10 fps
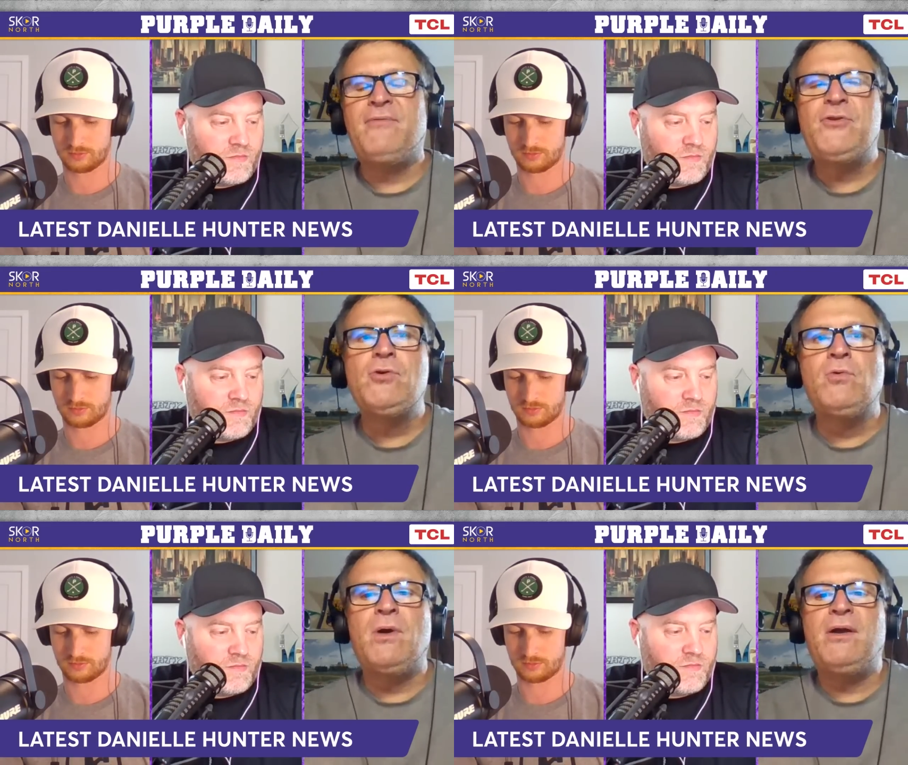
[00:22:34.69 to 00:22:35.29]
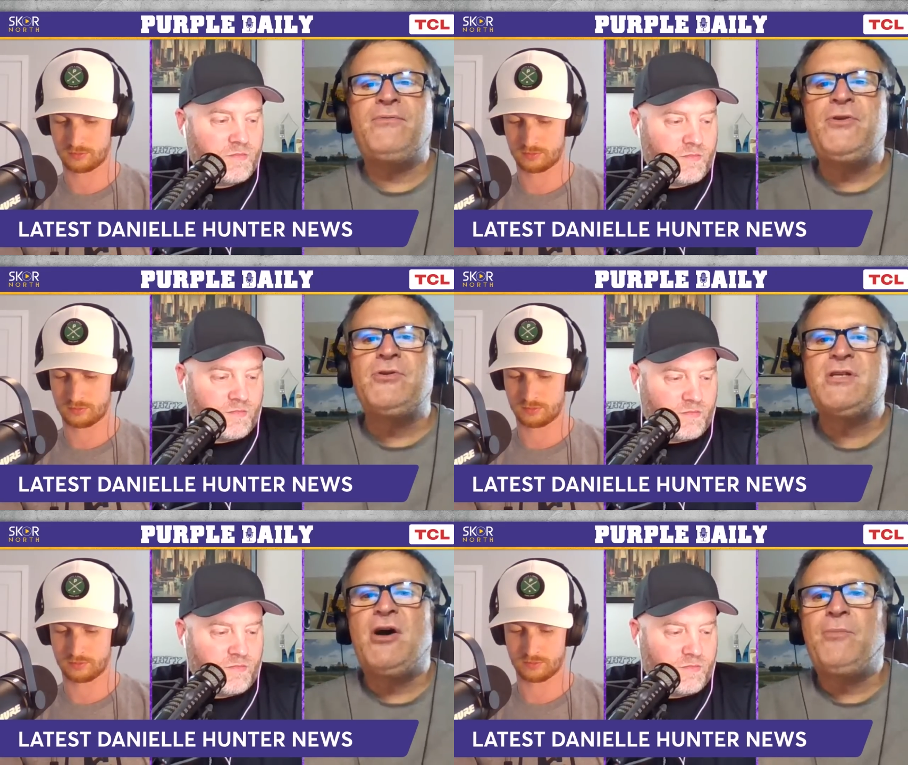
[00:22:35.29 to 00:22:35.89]
Speaker 1: if you if
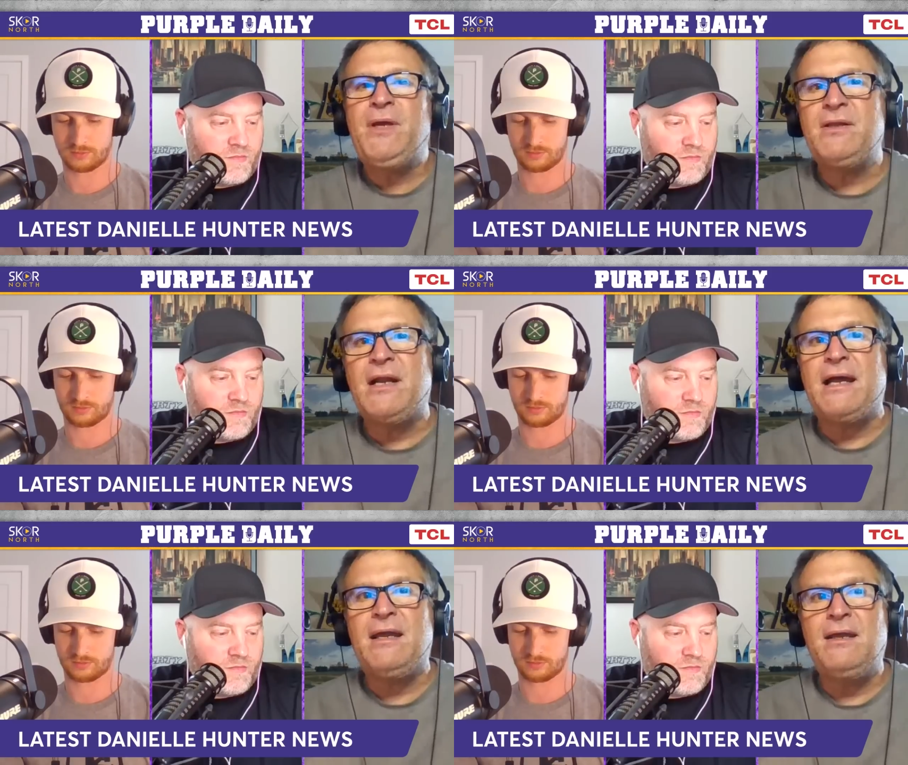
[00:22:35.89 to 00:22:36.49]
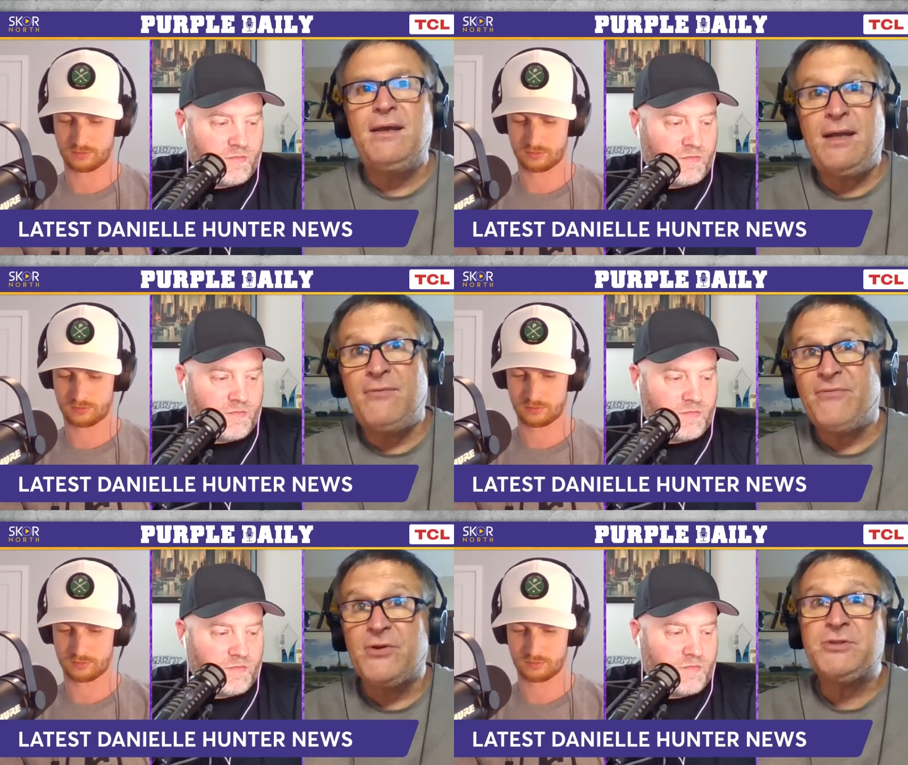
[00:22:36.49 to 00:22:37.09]
you tell me that I can get
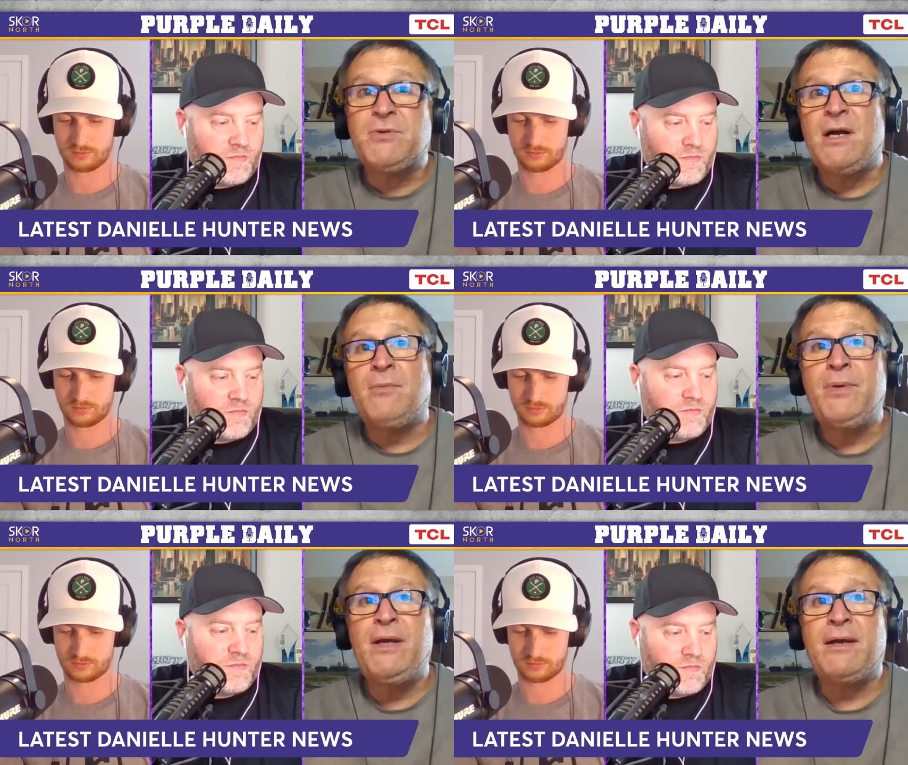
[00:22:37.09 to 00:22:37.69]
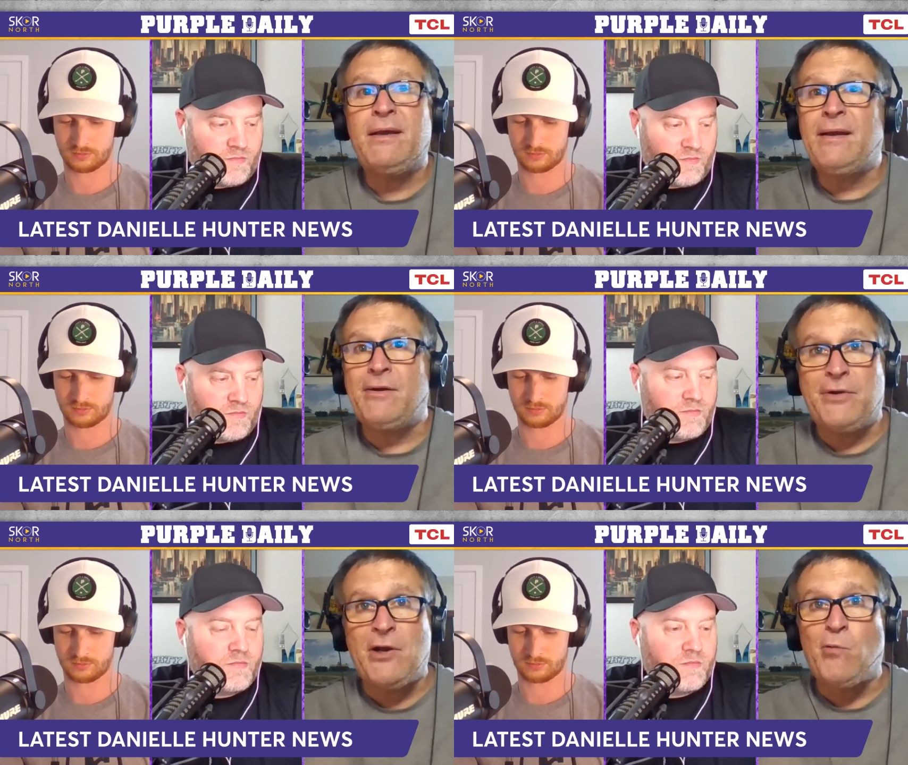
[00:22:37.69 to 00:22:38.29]
a first round pick and
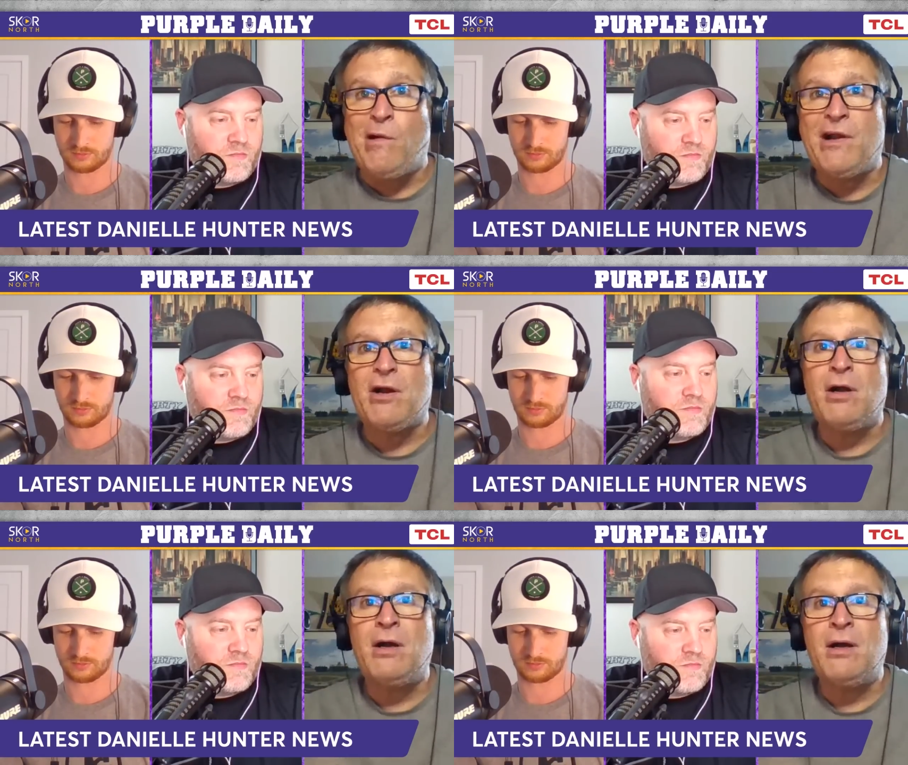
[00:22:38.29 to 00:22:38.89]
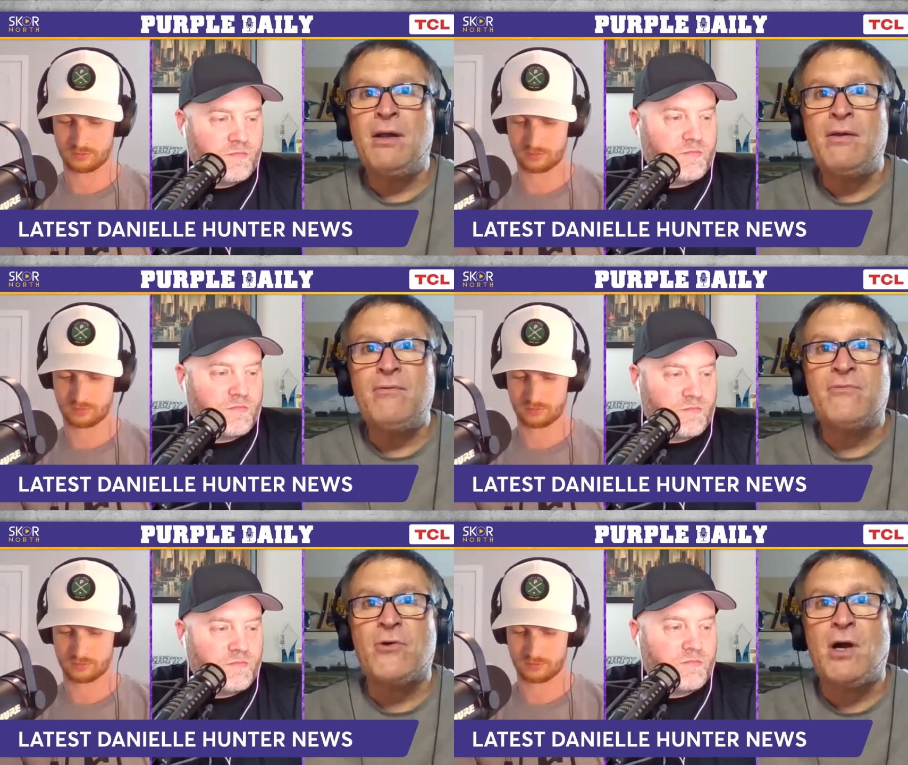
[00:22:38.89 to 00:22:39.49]
I don't care where
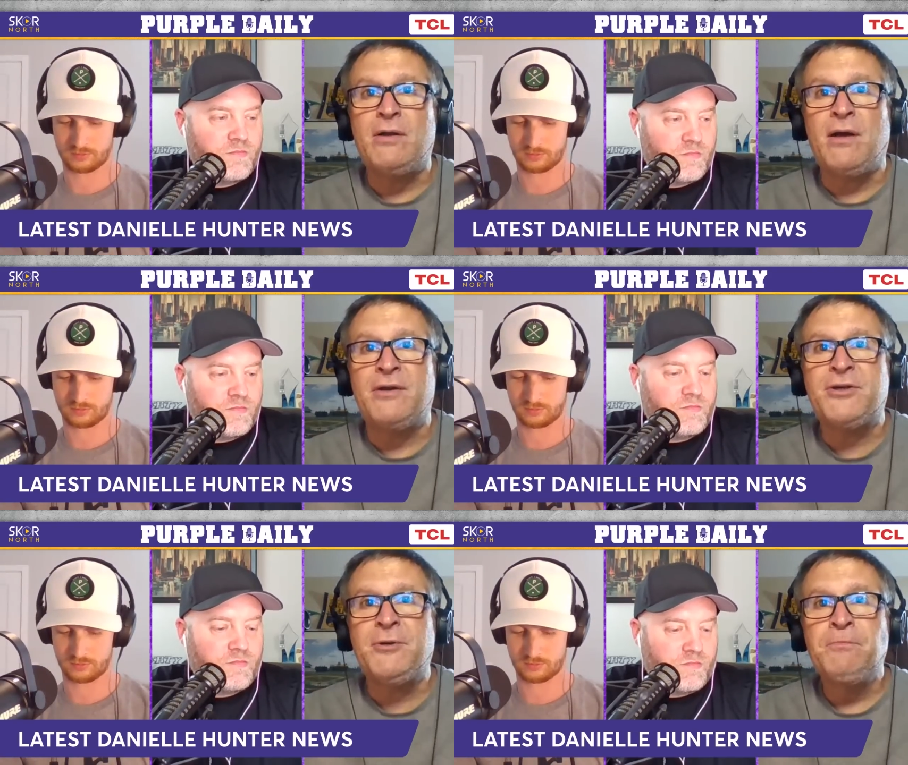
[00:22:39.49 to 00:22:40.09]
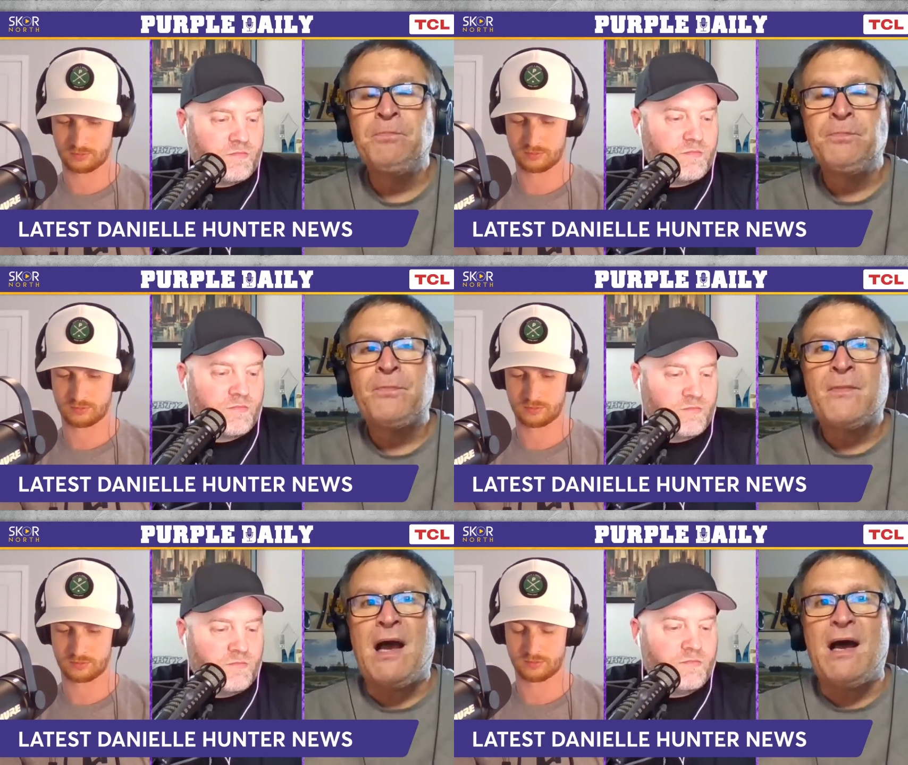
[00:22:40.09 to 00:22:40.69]
for Hunter,
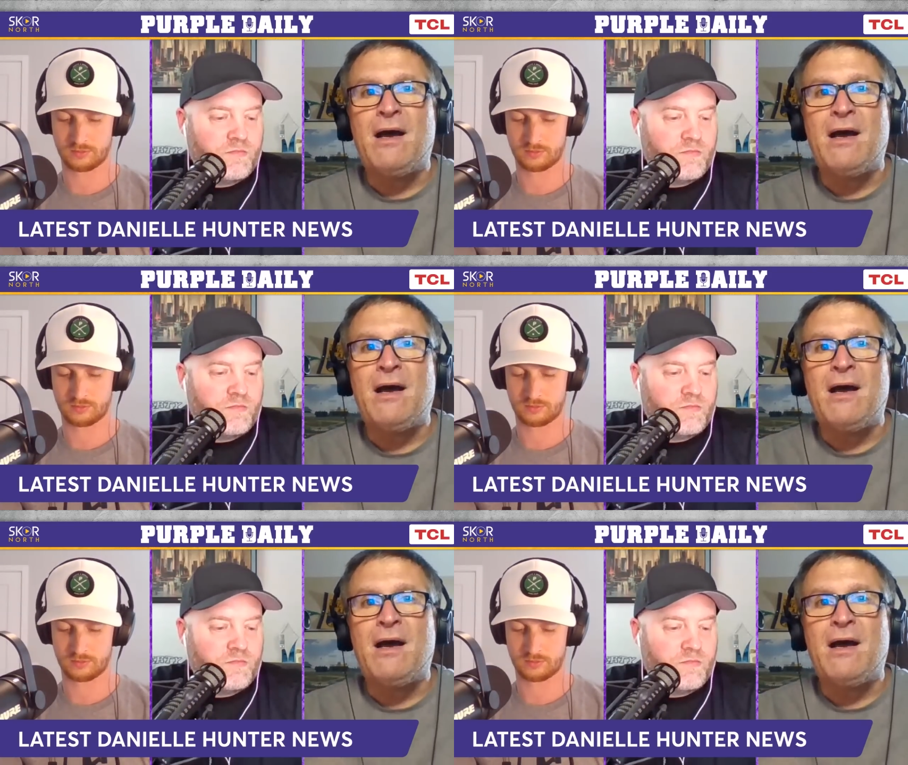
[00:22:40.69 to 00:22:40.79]
mm-hmm.